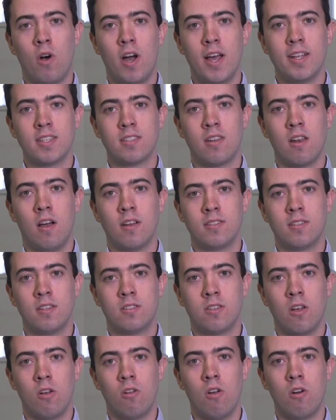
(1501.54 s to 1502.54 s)
why it's lasted
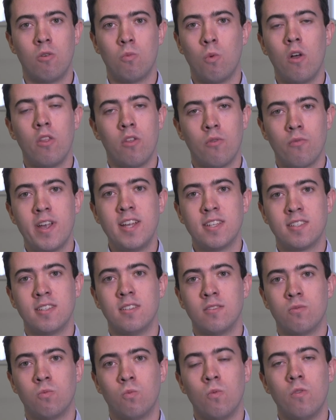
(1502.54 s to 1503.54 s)
so long? What are the
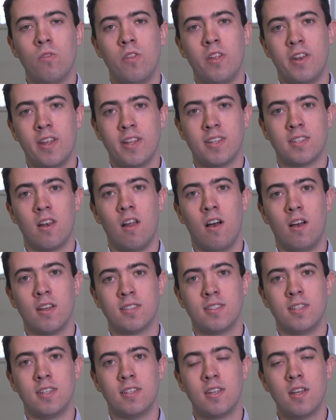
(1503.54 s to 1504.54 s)
reasons that it's
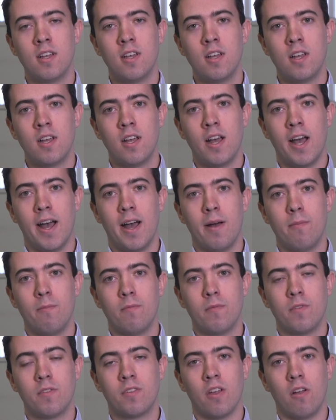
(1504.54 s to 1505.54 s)
lasted
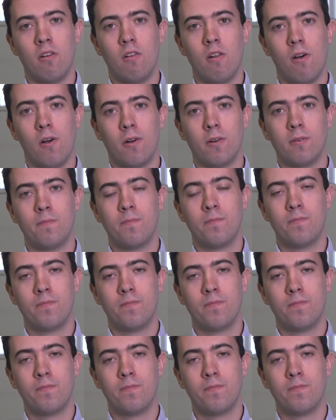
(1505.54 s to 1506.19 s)
so long?